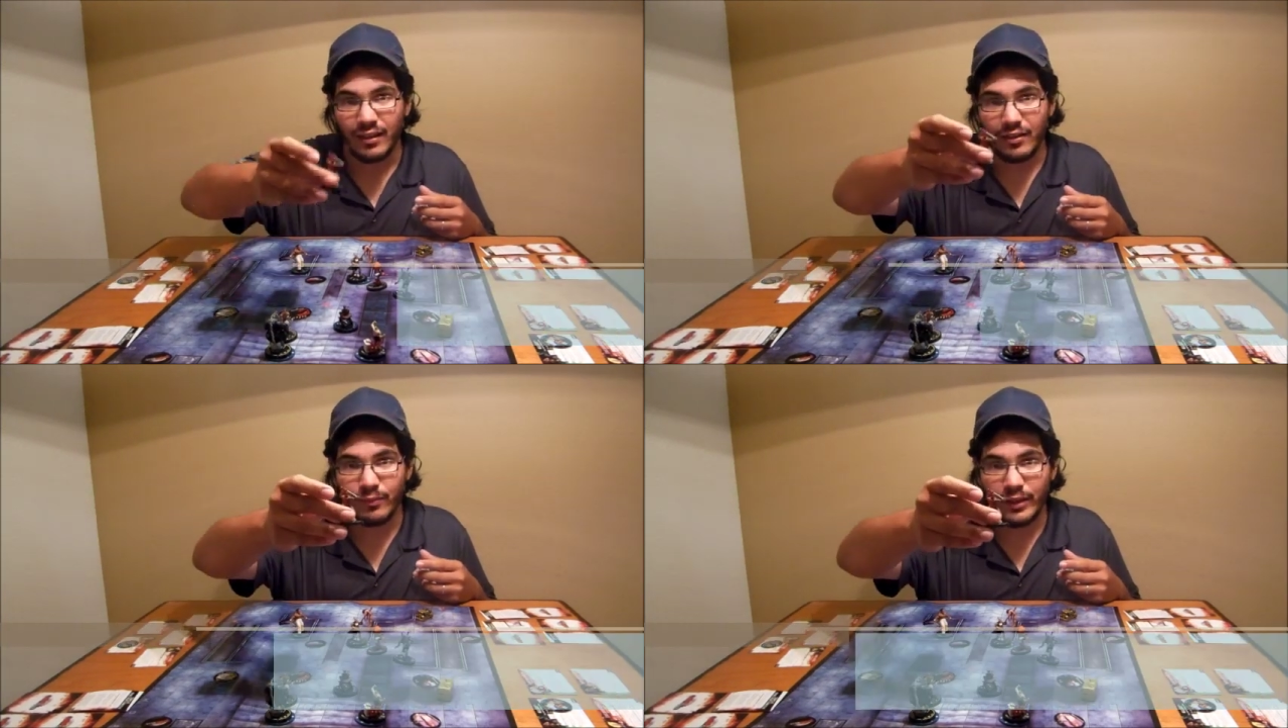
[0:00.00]

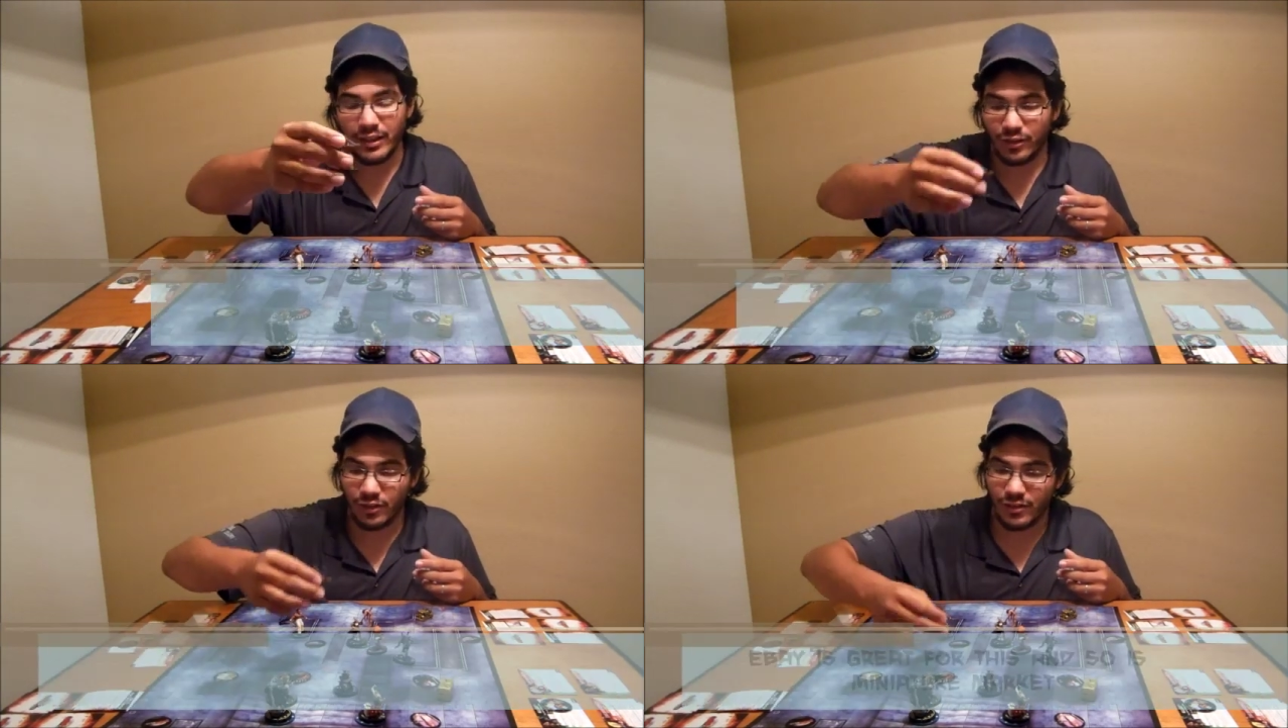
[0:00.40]
little
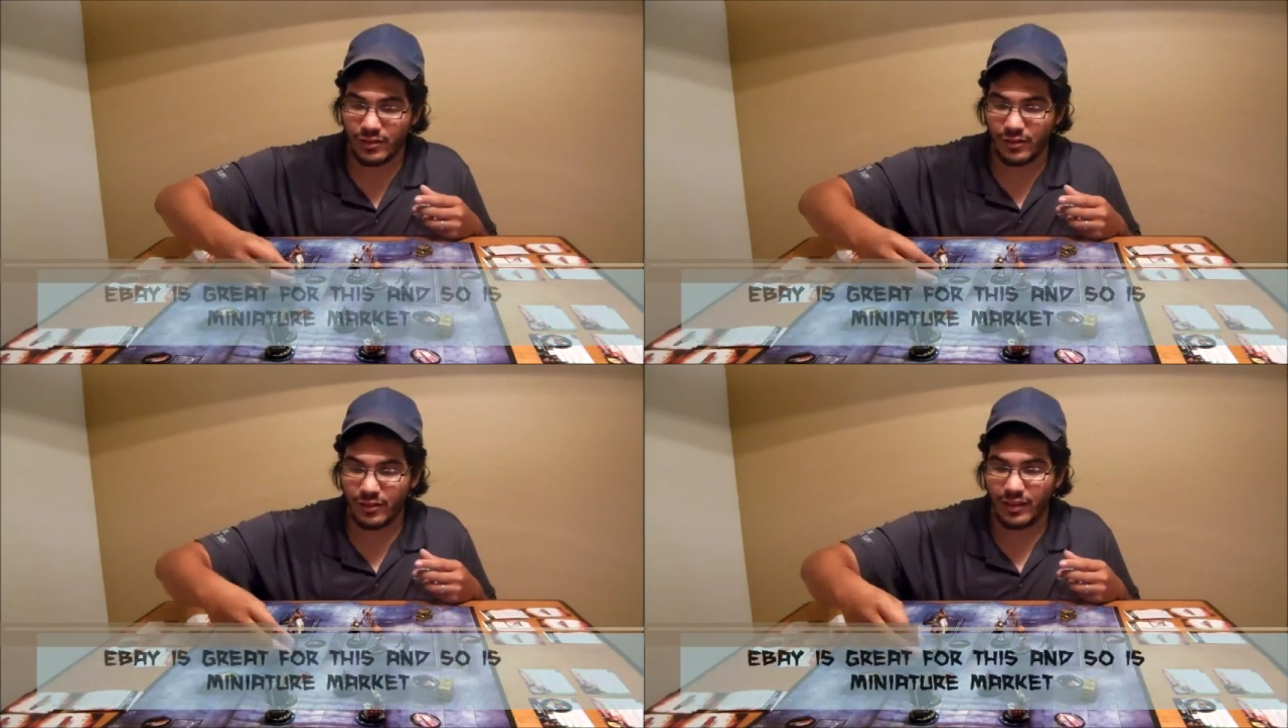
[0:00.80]

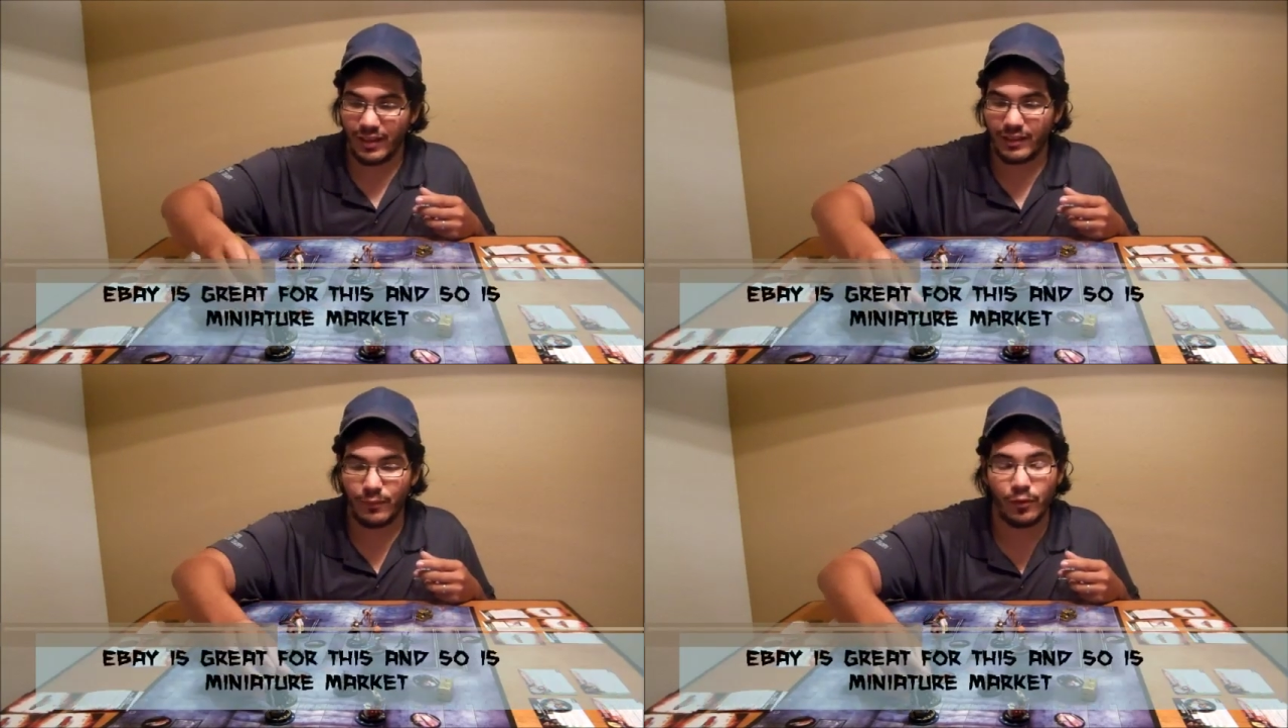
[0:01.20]
miniatures, little
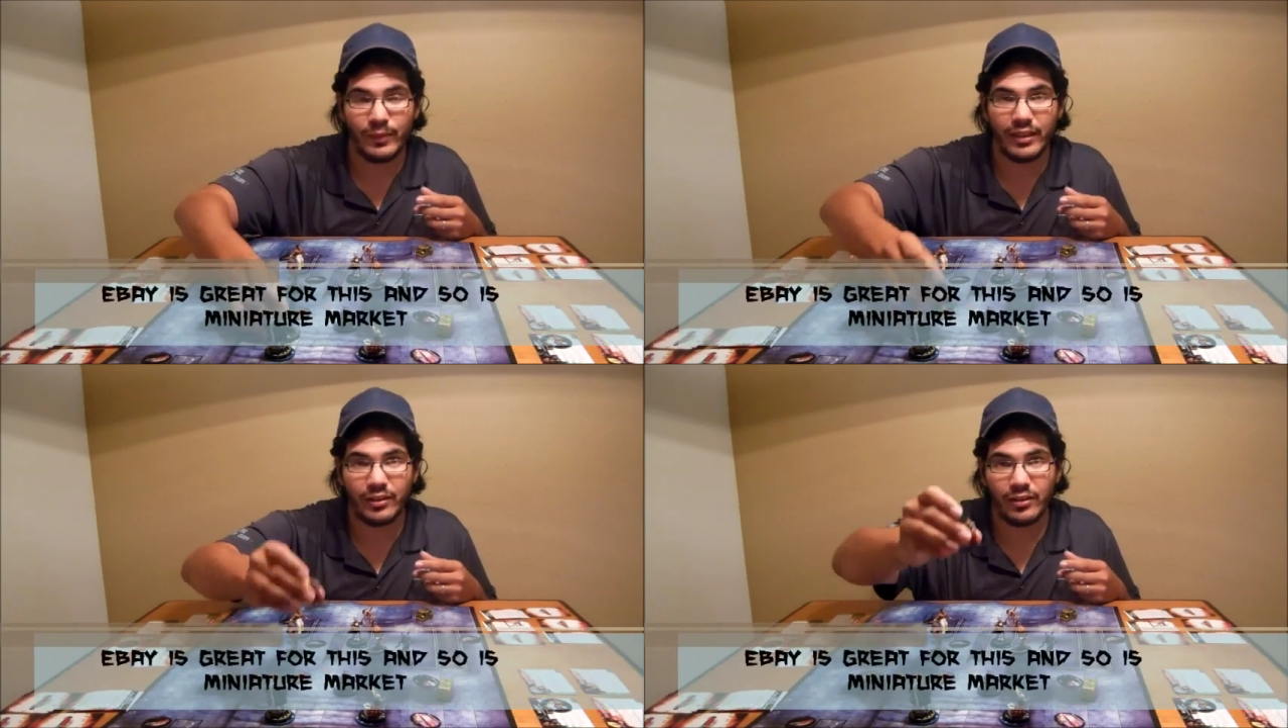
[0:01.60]

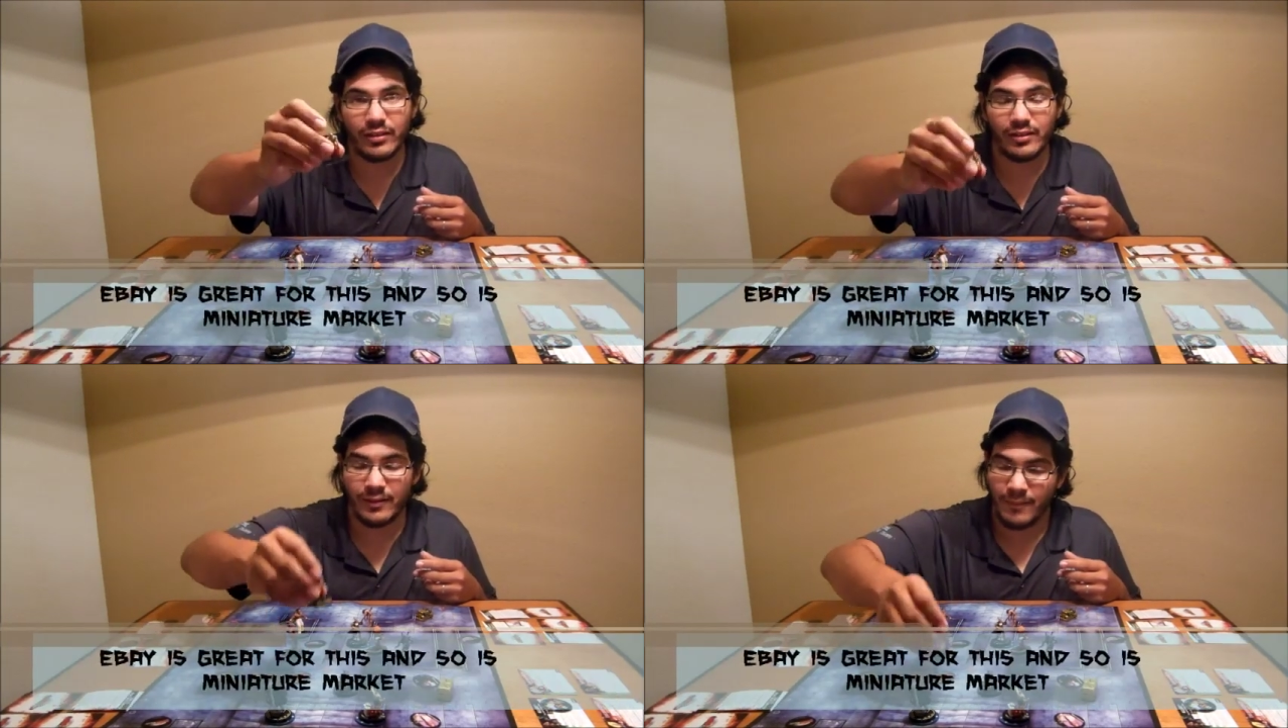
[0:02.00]
collectible
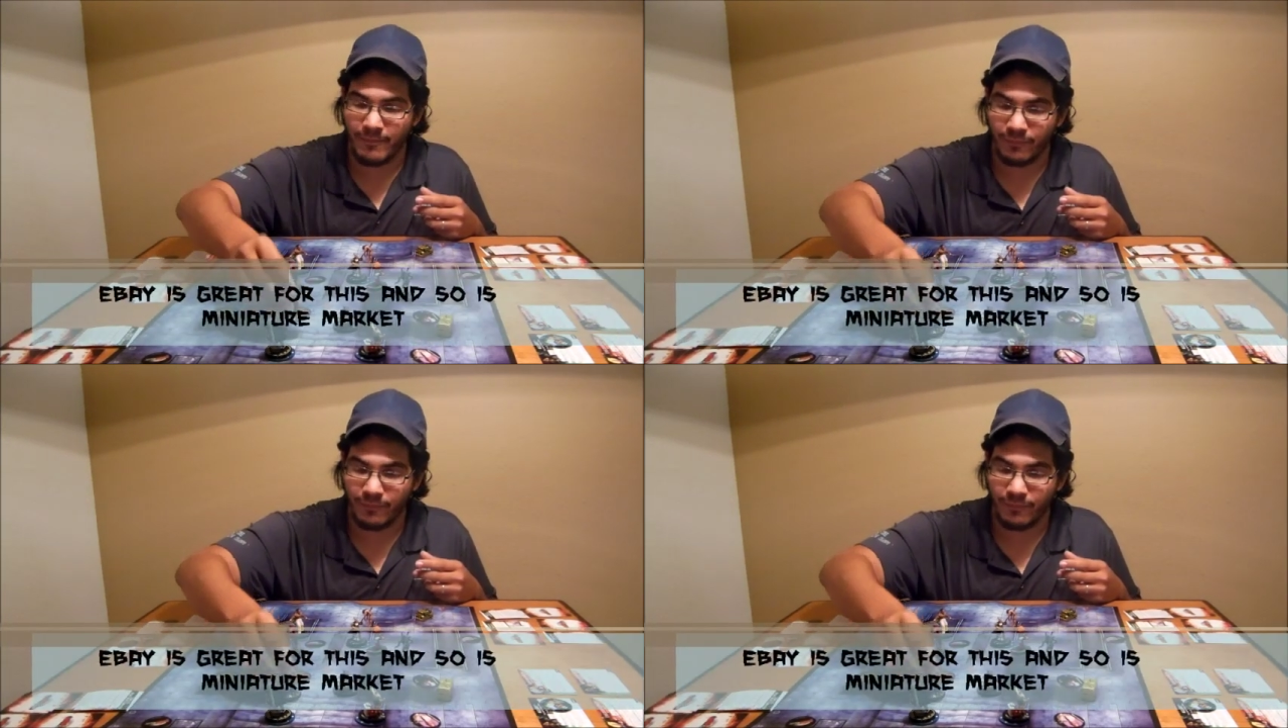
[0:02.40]
miniatures,